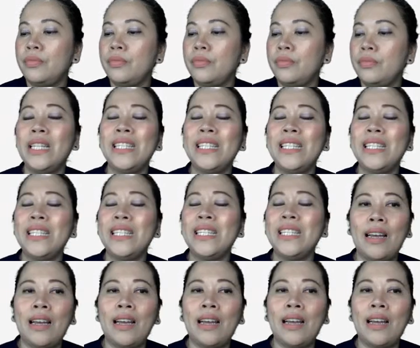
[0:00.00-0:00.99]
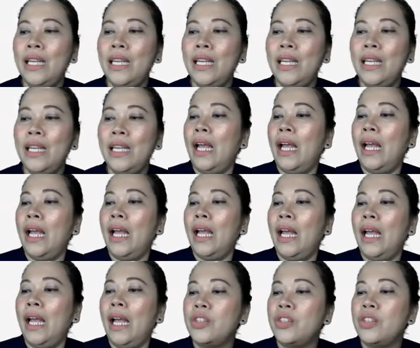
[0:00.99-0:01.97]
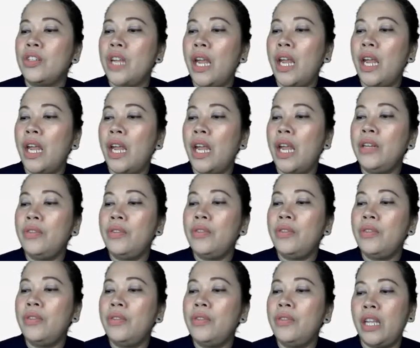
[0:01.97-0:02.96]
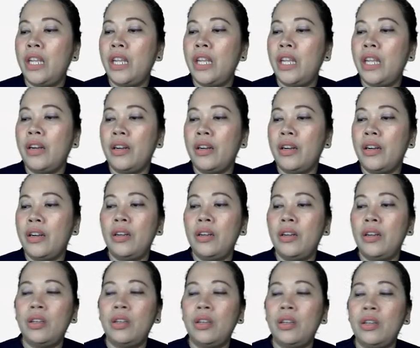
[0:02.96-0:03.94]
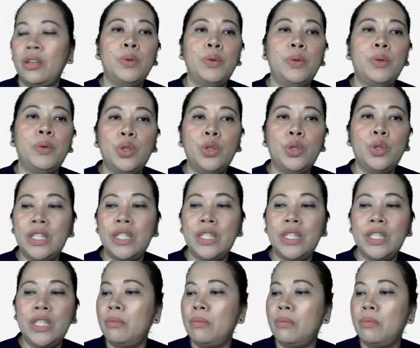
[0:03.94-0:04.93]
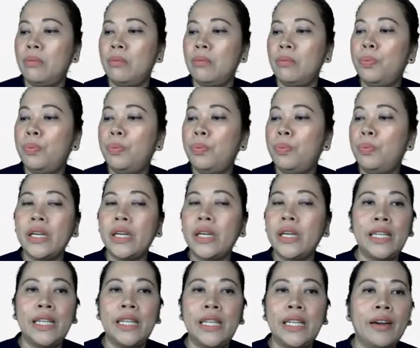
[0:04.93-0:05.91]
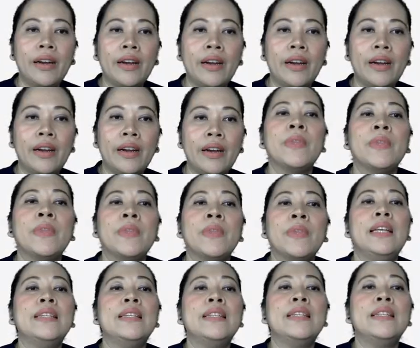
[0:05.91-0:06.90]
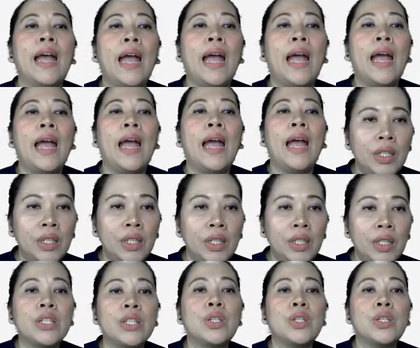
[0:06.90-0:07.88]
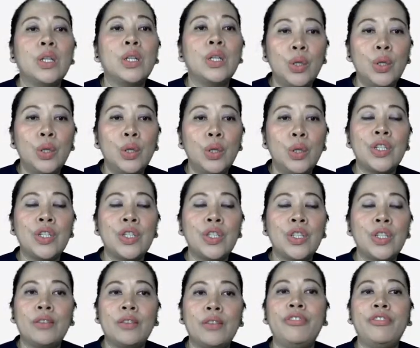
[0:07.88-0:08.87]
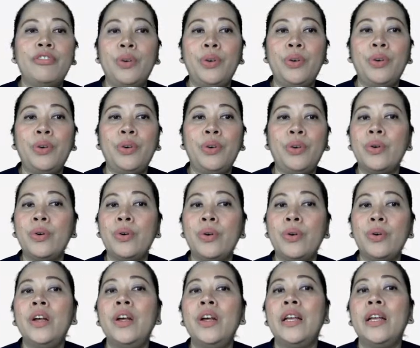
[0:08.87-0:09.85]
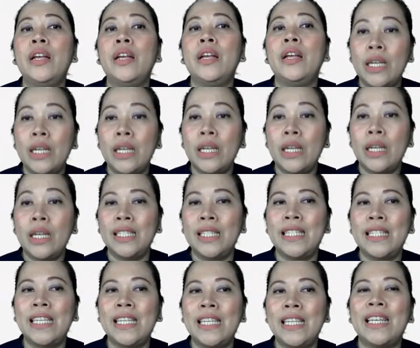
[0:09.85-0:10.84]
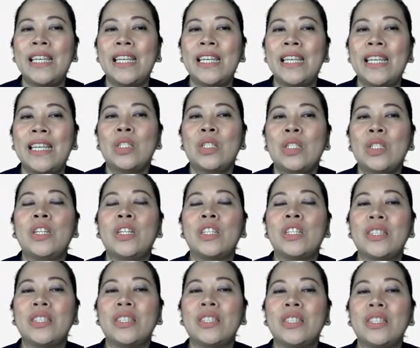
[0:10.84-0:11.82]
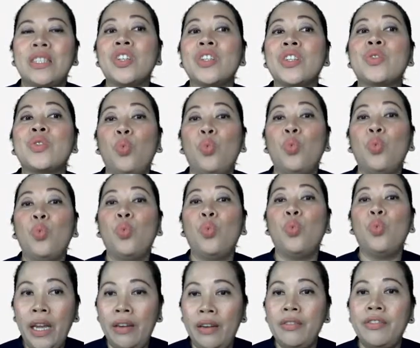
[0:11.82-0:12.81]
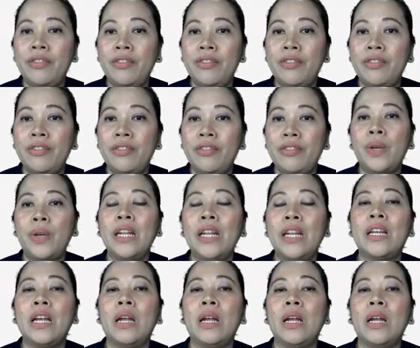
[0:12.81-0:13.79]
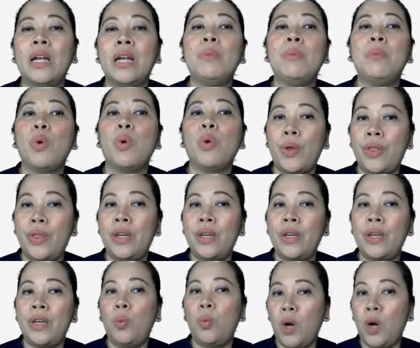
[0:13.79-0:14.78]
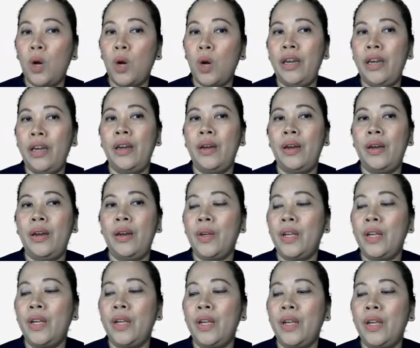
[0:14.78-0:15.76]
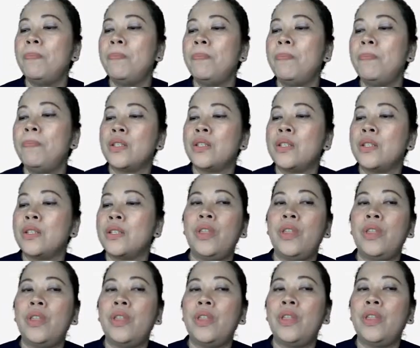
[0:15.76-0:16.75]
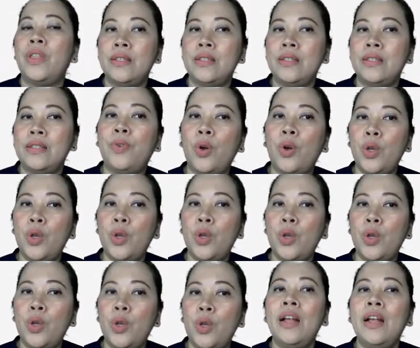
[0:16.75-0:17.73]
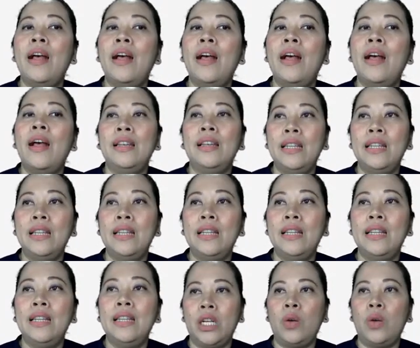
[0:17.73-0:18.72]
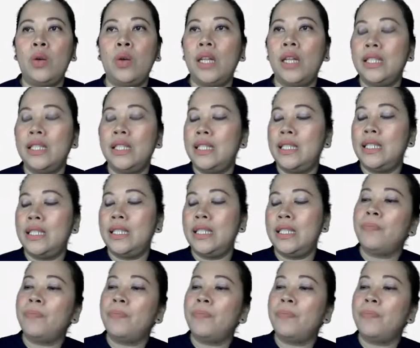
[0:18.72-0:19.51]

That's the line. And then the shaded region here, if you would notice, the blue part here is actually the solution set for your inequality. So it's not just one value, it can be more than one. Okay, so that is for your linear inequality.